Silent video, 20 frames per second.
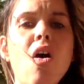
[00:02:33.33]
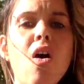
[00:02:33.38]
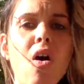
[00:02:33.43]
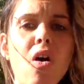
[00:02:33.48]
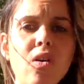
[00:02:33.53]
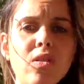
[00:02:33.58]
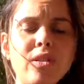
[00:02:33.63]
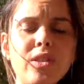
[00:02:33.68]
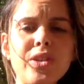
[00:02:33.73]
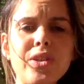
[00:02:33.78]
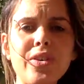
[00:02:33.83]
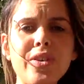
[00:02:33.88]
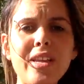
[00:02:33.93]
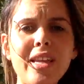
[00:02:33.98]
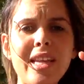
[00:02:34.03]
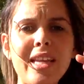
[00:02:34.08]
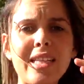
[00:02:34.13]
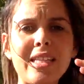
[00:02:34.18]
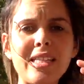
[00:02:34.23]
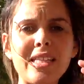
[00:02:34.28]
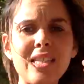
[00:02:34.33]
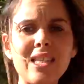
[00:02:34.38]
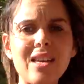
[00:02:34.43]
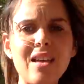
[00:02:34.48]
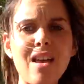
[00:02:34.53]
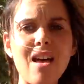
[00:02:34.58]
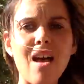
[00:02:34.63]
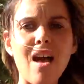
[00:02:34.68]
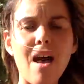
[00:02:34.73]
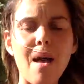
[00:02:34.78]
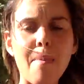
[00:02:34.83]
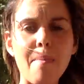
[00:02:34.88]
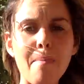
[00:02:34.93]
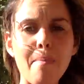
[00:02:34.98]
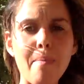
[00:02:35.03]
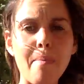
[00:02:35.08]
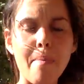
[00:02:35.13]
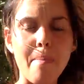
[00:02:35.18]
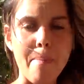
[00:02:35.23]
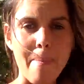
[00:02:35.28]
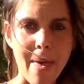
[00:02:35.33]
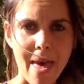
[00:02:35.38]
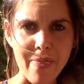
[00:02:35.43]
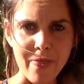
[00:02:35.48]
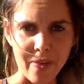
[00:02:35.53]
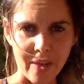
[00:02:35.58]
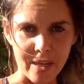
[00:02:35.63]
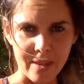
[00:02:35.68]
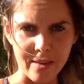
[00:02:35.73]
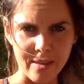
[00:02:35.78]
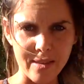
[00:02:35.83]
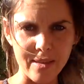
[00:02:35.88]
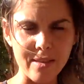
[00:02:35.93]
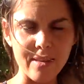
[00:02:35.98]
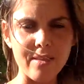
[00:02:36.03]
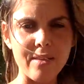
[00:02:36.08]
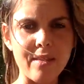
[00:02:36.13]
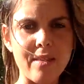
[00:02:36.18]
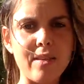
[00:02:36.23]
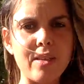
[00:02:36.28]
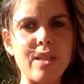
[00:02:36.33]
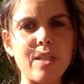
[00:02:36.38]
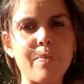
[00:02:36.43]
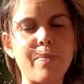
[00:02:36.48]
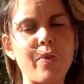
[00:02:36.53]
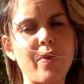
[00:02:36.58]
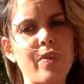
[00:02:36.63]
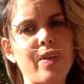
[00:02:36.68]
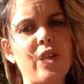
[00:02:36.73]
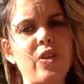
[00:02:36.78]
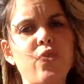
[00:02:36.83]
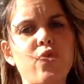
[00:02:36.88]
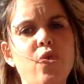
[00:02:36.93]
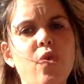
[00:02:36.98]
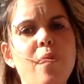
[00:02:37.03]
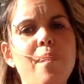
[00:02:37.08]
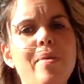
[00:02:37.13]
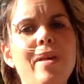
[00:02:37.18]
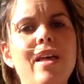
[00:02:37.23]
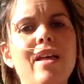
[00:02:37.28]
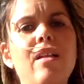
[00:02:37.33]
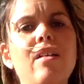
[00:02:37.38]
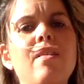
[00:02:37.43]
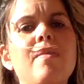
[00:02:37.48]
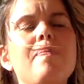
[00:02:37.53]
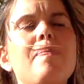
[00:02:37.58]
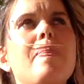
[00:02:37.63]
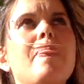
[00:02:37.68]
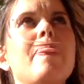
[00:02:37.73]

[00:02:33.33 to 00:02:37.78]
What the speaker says: alternate methods to birth control pill,